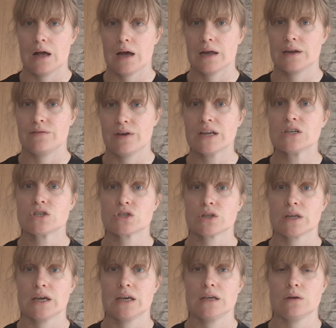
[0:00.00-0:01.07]
and
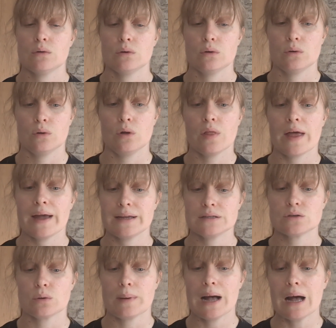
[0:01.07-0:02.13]
eventually all that
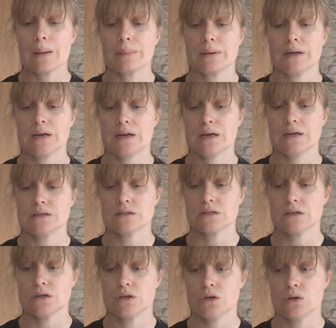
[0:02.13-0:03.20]
ends up happening is
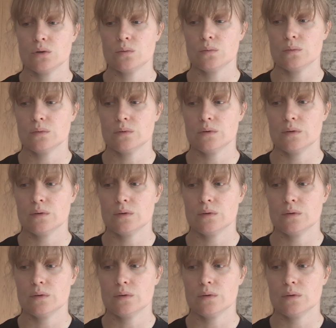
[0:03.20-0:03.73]
you